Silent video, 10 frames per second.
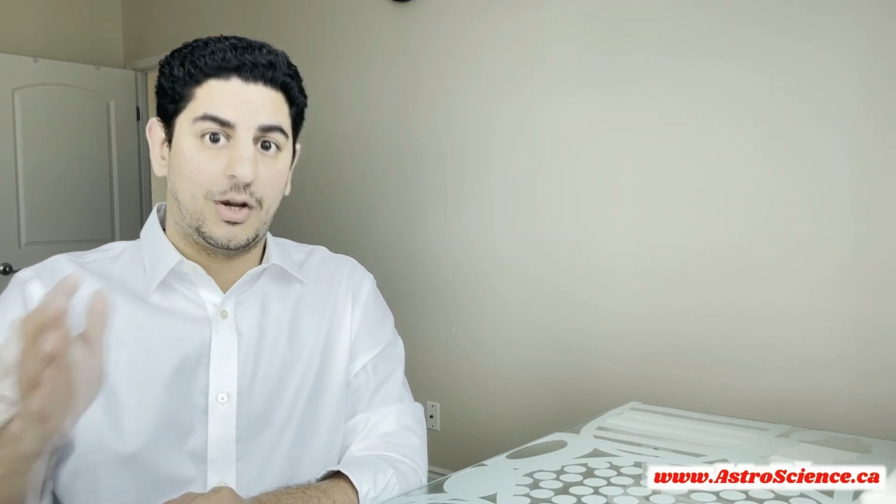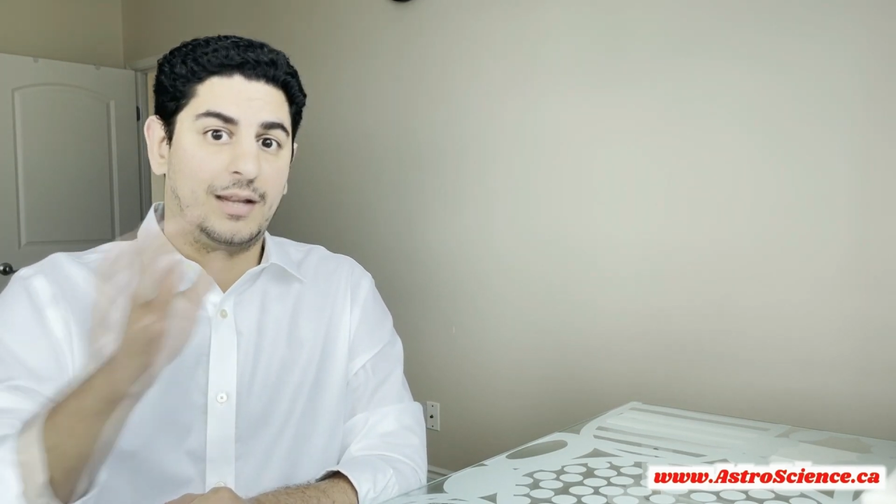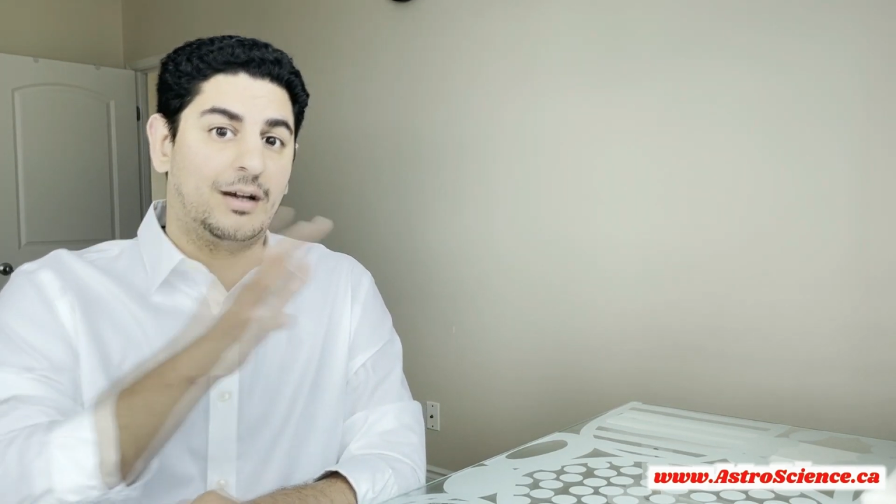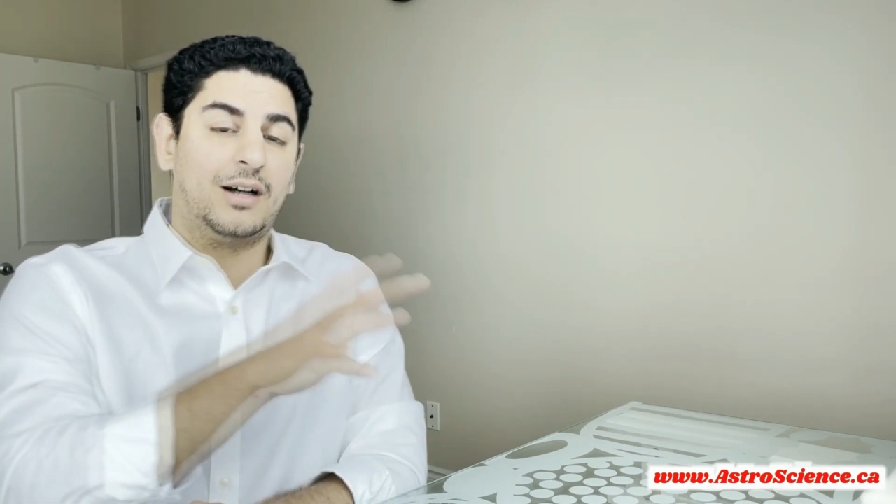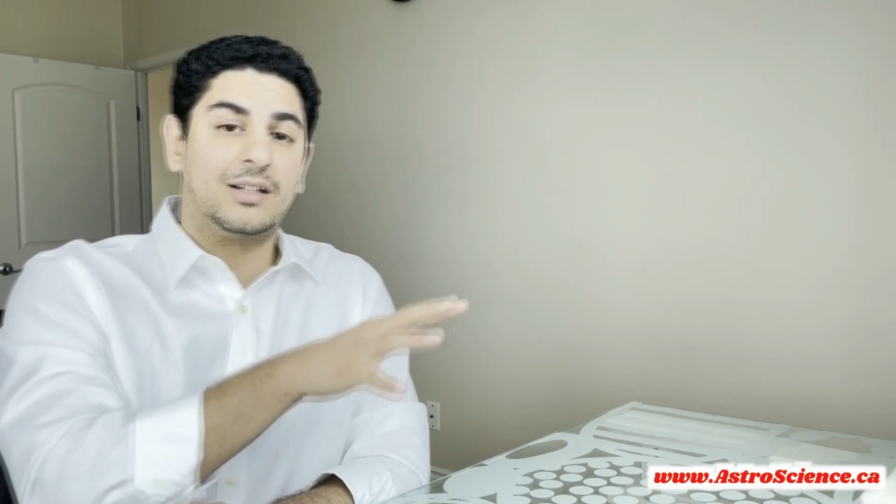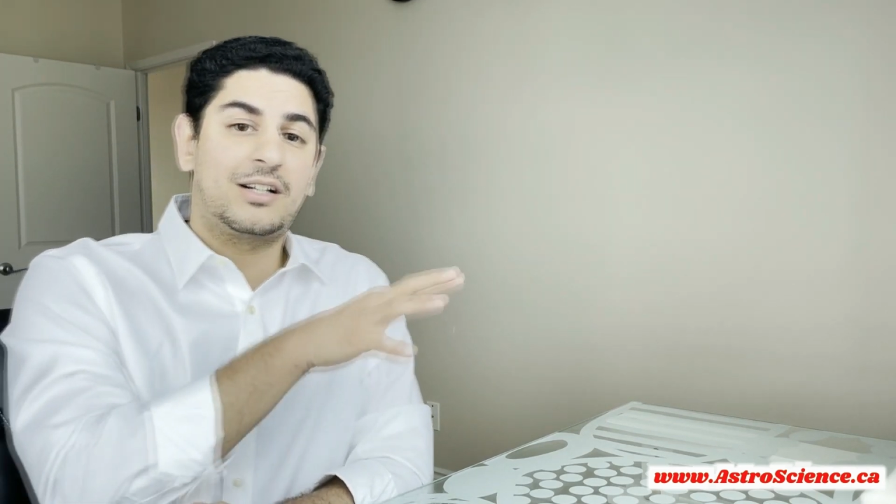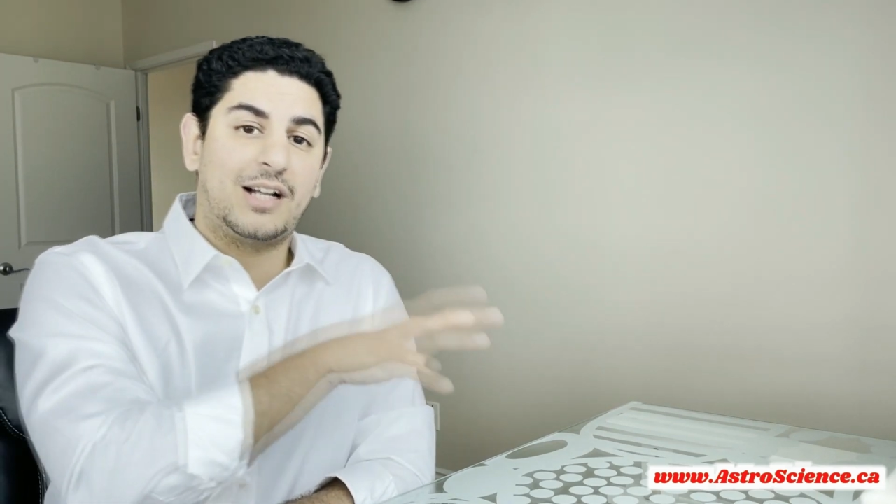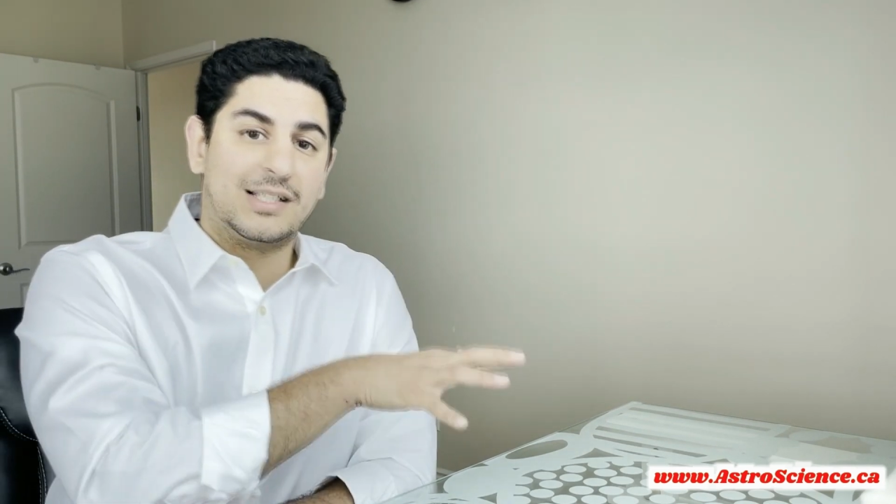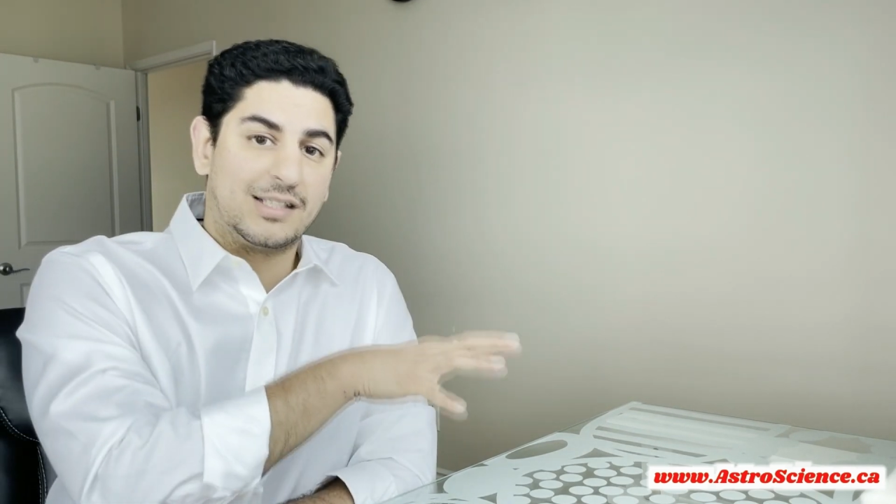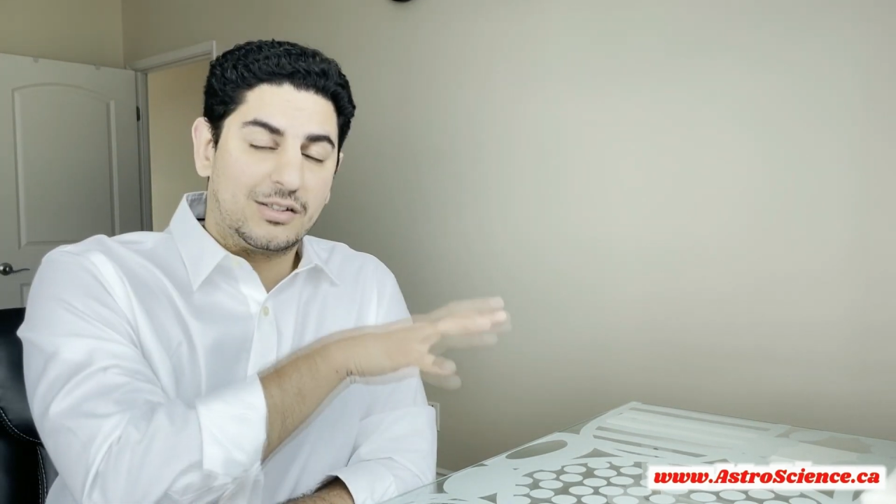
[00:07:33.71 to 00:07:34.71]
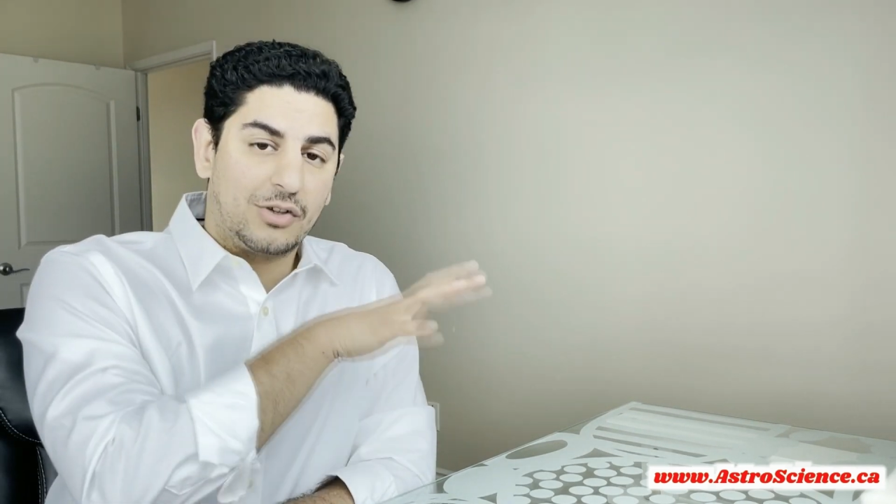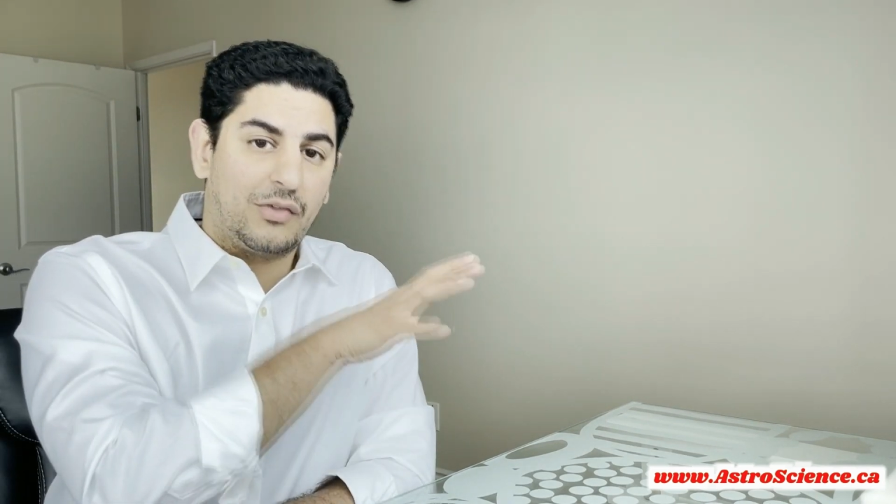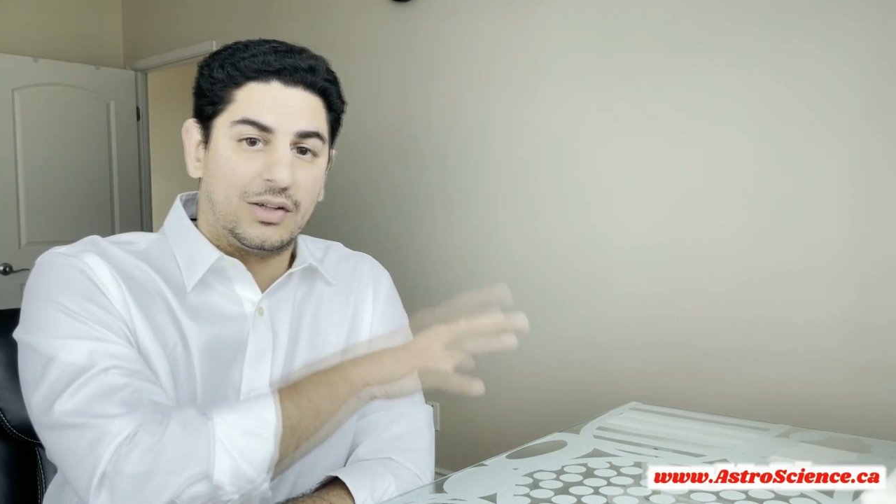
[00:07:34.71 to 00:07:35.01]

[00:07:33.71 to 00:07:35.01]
and the other transits of